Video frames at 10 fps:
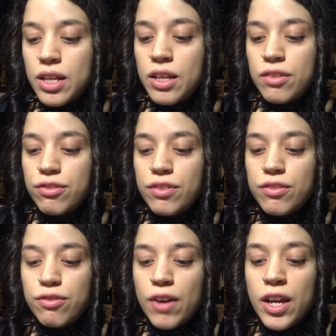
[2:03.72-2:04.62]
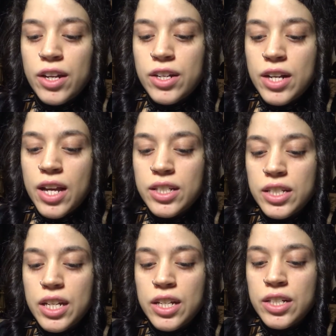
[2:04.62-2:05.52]
If fire and
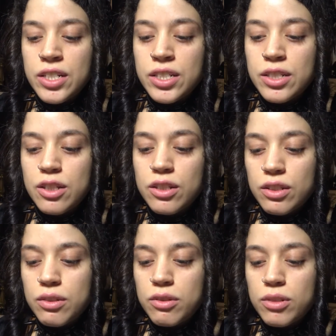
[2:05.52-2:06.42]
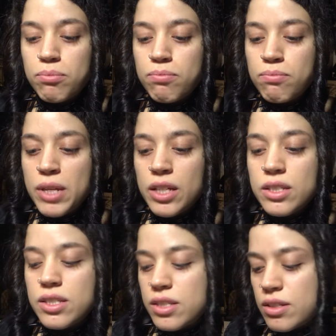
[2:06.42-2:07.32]
air
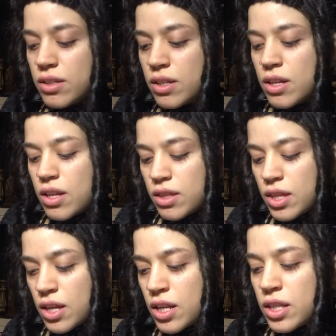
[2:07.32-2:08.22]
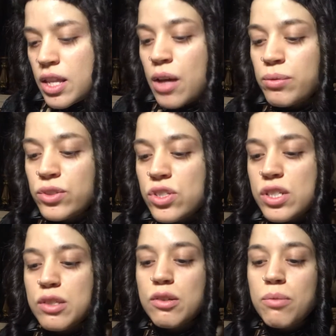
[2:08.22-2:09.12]
mix, then that will
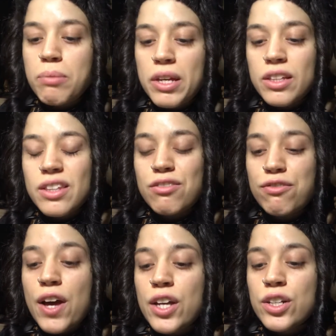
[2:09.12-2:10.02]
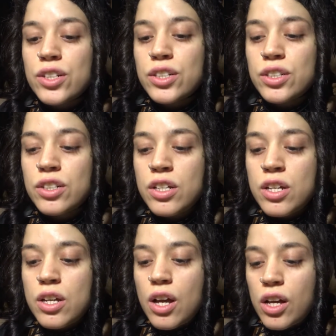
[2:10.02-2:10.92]
just make the fire
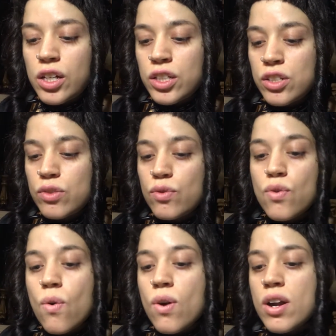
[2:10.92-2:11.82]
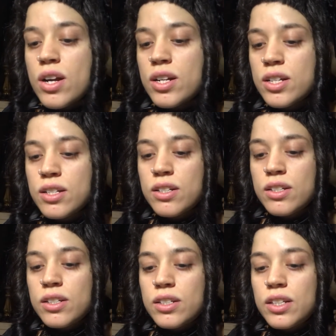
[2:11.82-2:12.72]
uh, roar
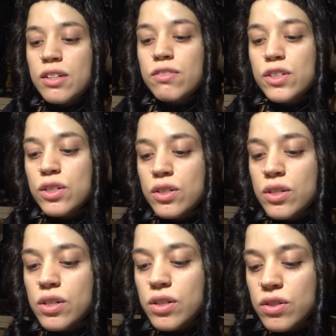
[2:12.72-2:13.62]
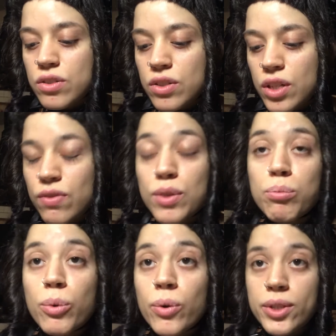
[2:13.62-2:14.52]
even, even
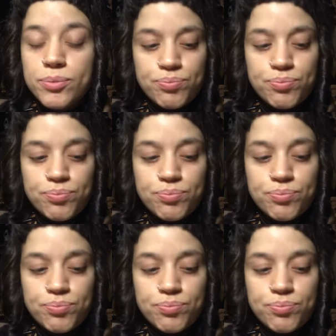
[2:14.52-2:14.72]
more.